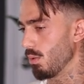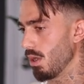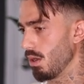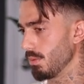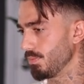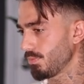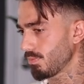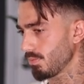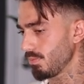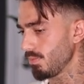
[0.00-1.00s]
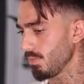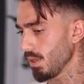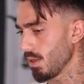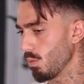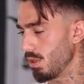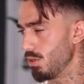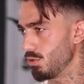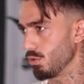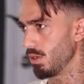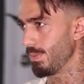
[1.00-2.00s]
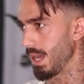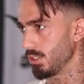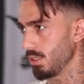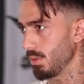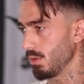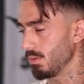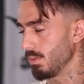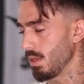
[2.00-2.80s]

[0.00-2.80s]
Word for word: well, what are you truly passionate about?